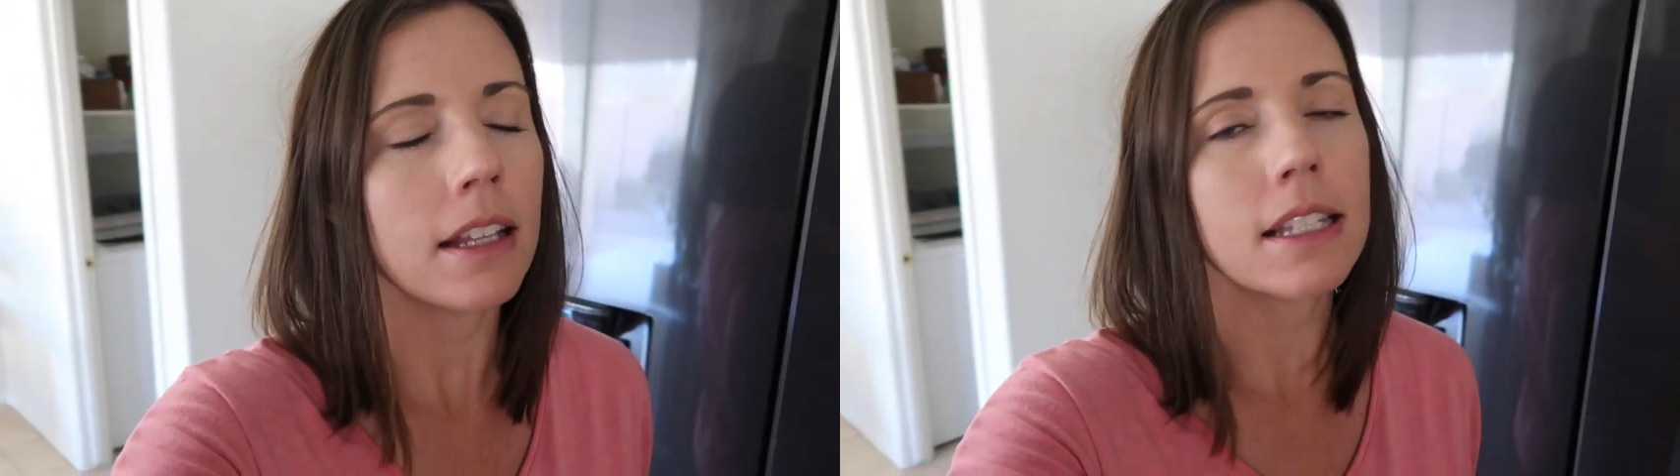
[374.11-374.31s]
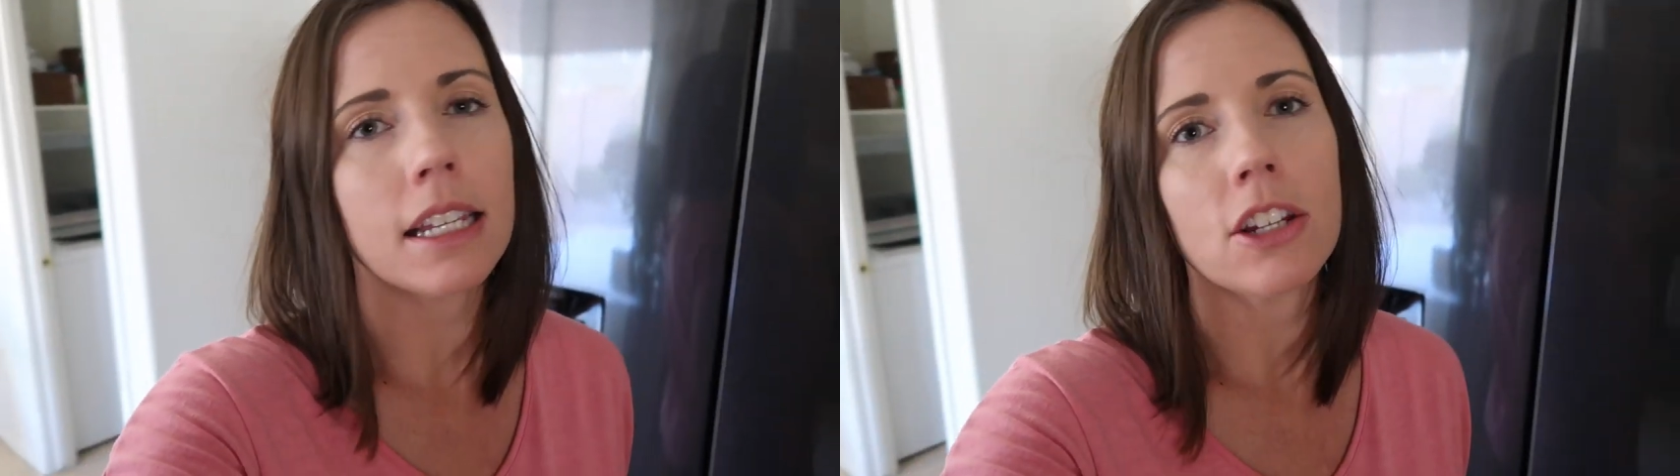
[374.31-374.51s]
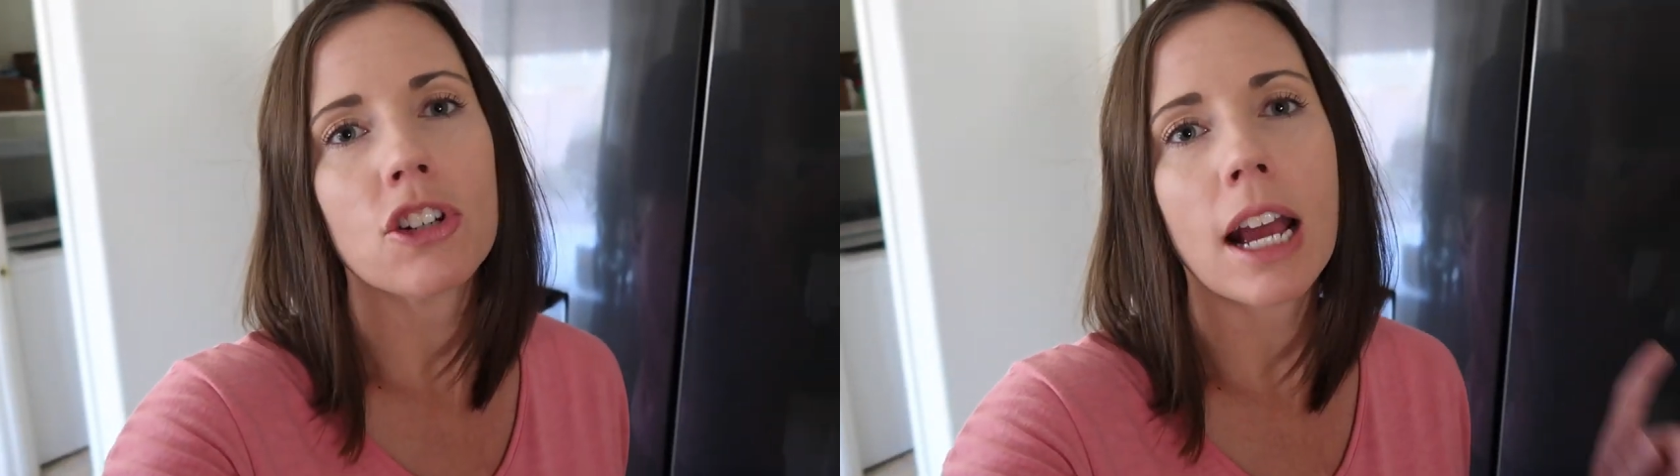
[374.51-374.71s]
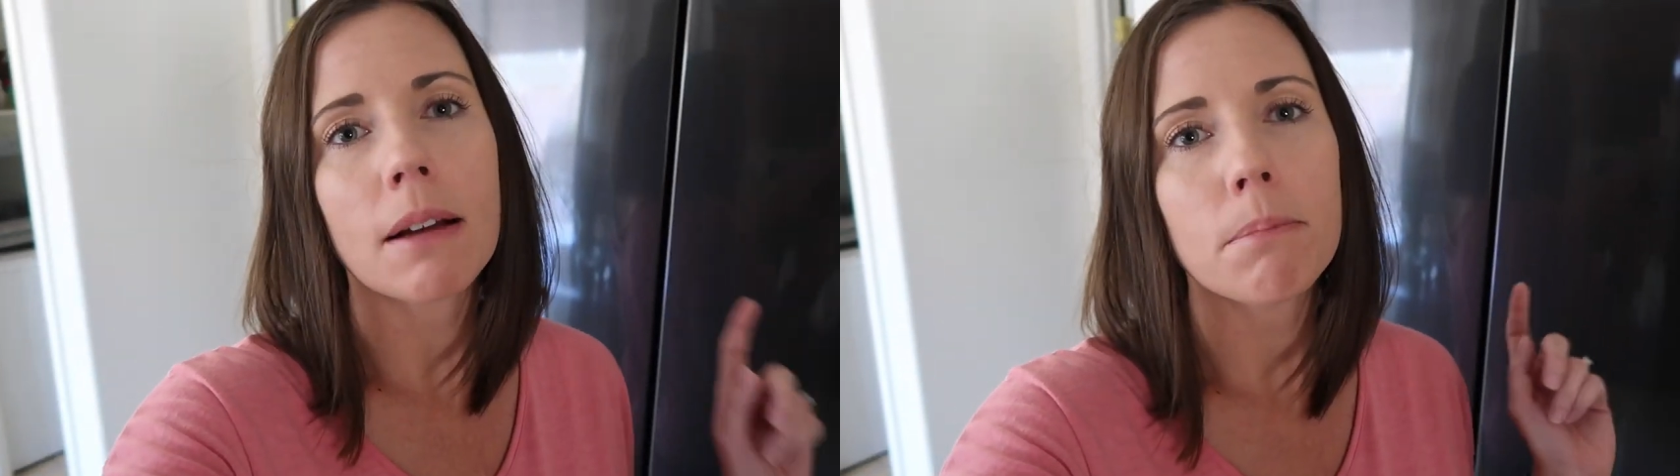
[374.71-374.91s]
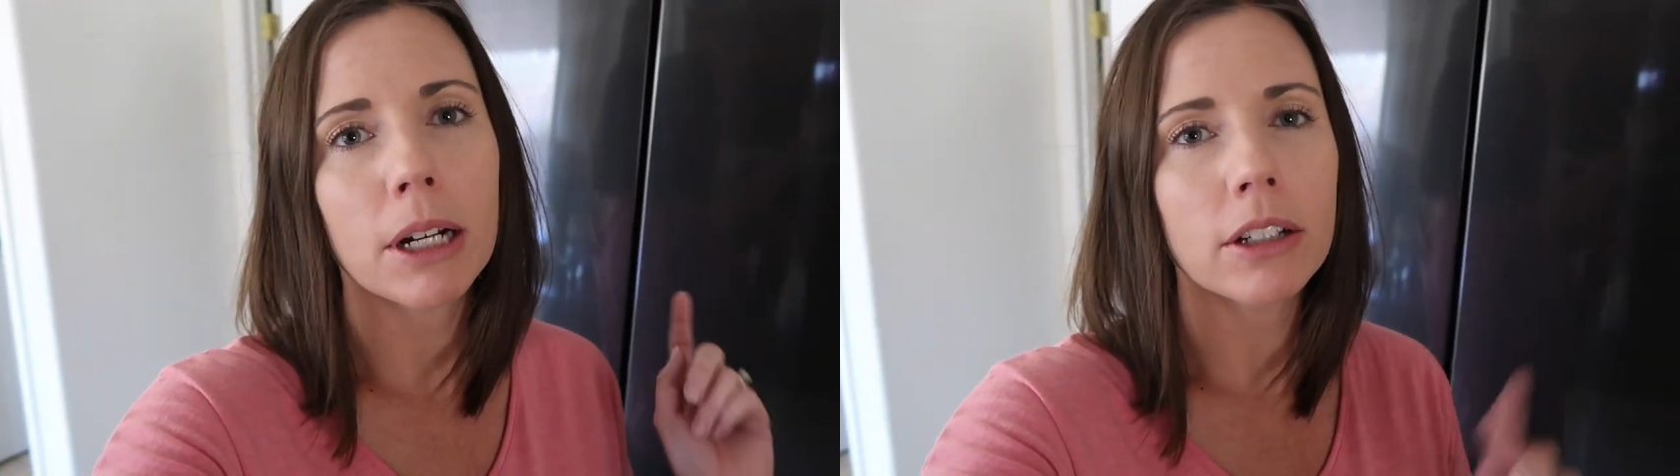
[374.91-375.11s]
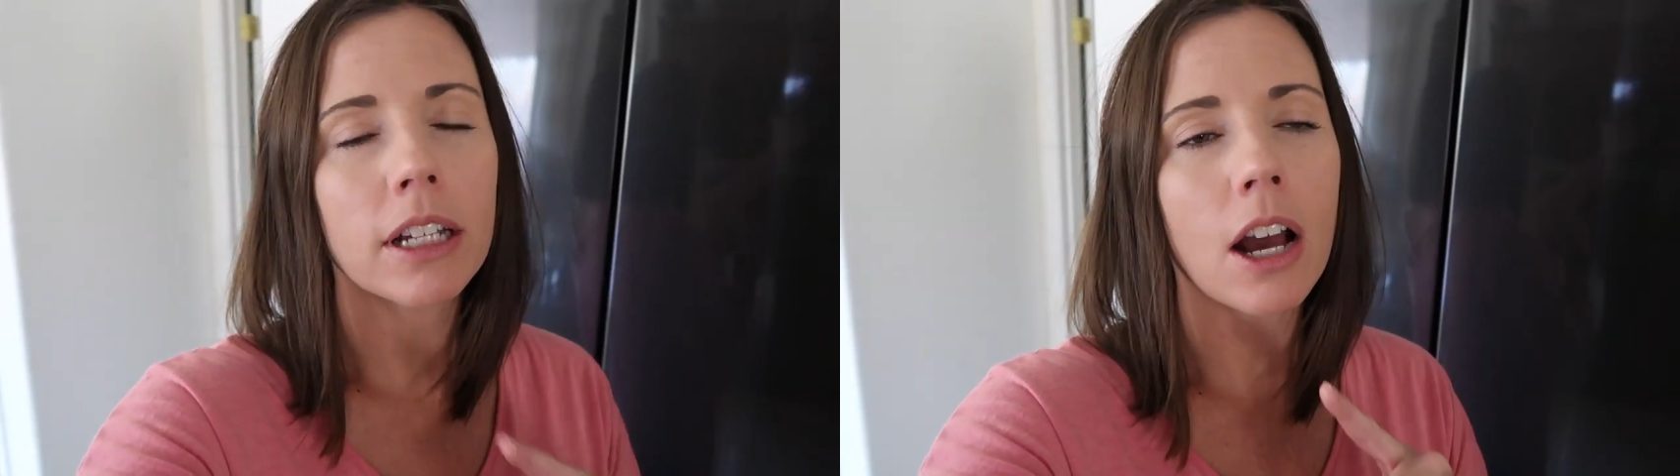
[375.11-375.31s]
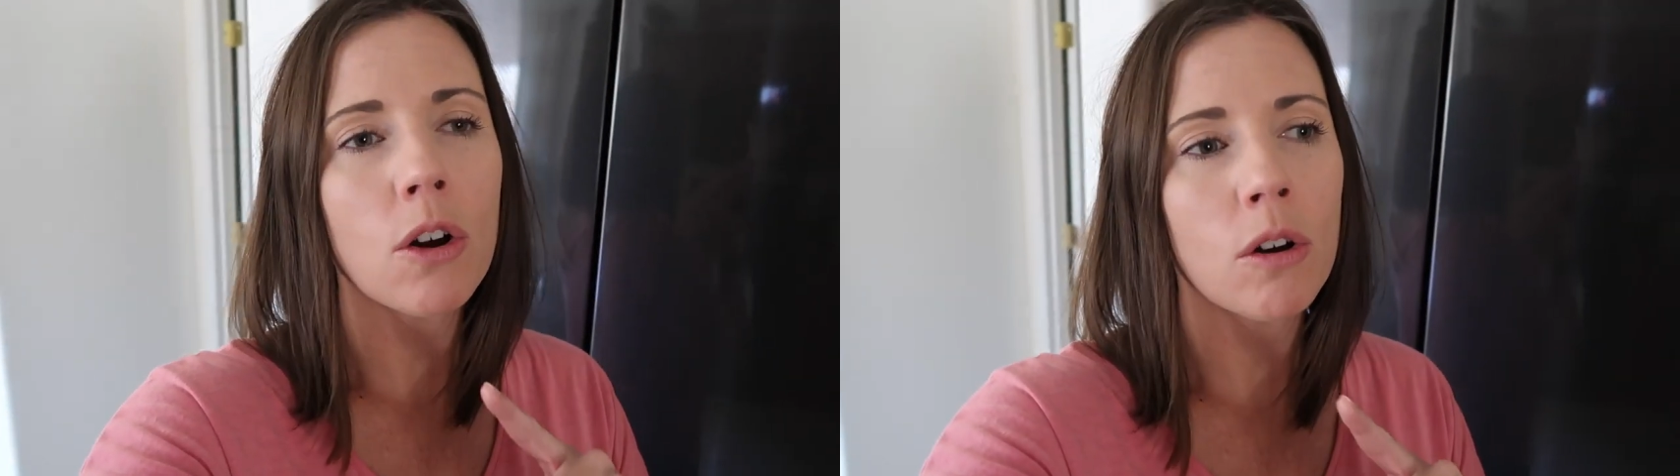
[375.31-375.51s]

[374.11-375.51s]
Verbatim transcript: Let's see, Jack barely got